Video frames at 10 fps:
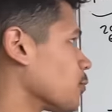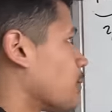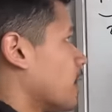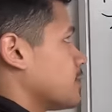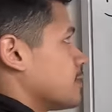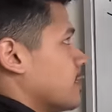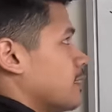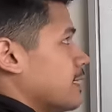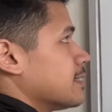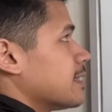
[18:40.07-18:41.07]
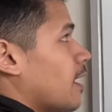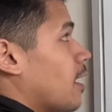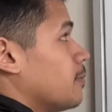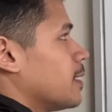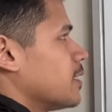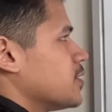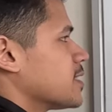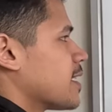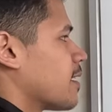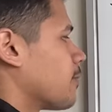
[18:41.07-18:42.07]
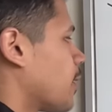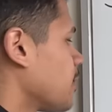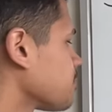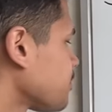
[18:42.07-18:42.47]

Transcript: Requires the is in the obligation side, right?